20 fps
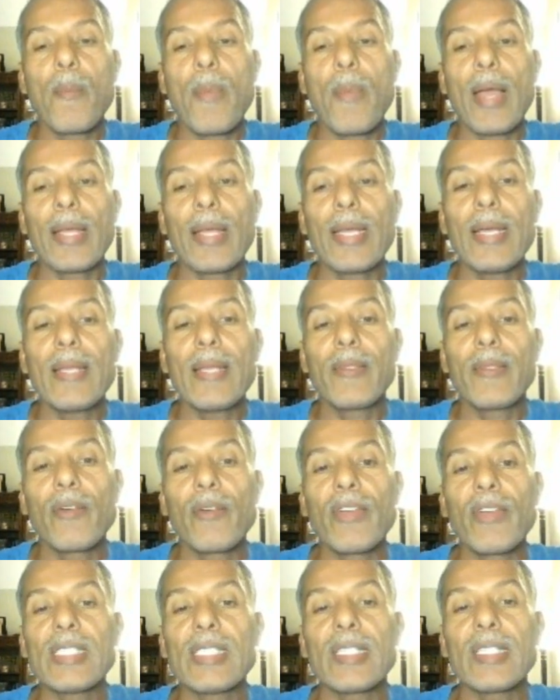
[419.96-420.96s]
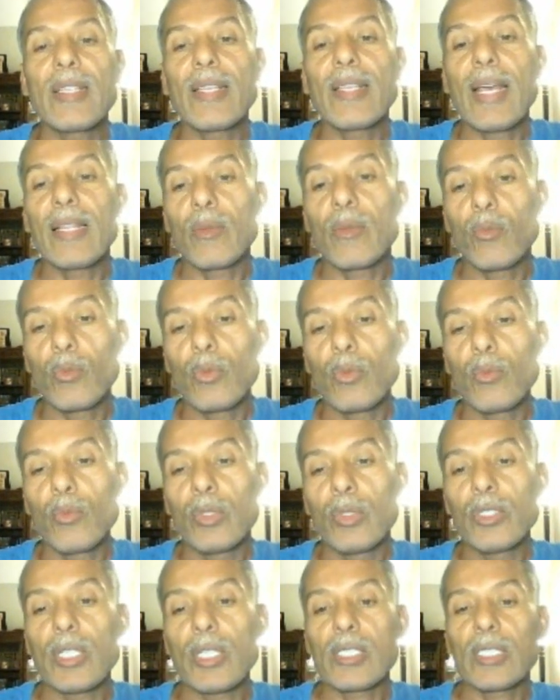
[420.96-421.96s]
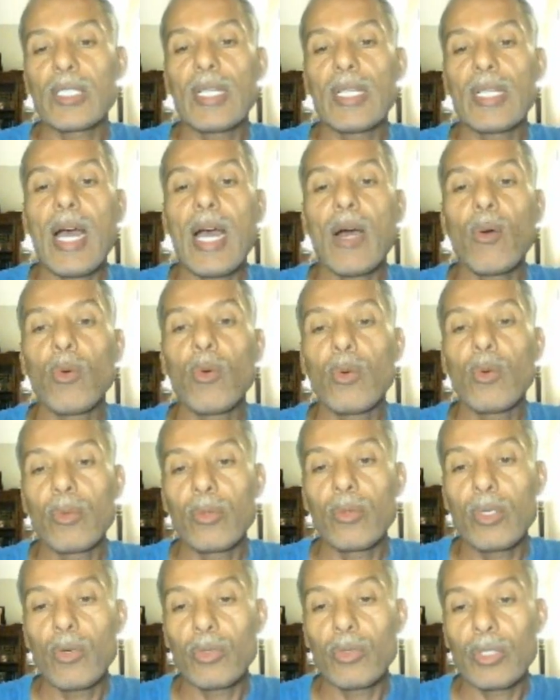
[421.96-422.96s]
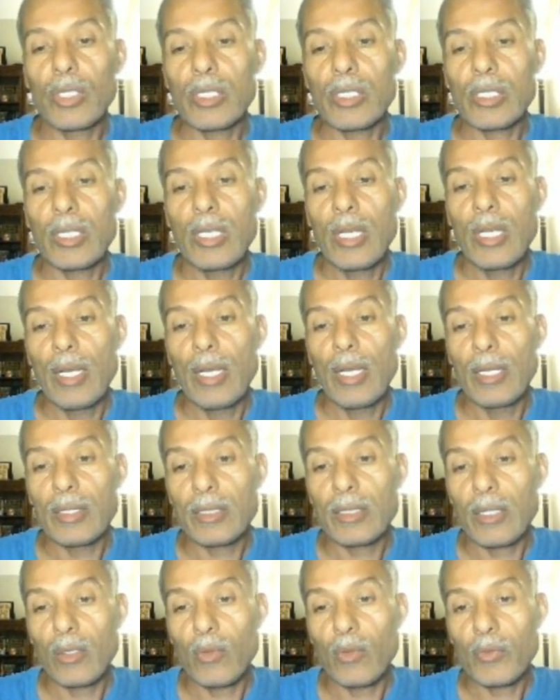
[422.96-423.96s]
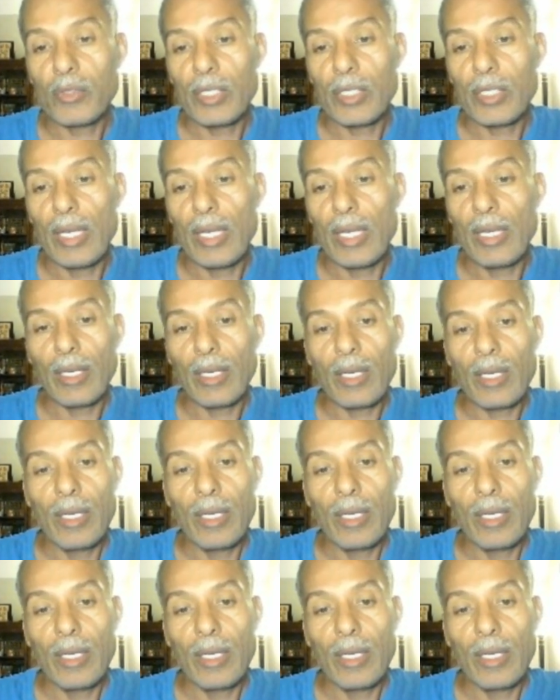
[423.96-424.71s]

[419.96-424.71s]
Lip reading: again, the reason that we just now notice, instead of saying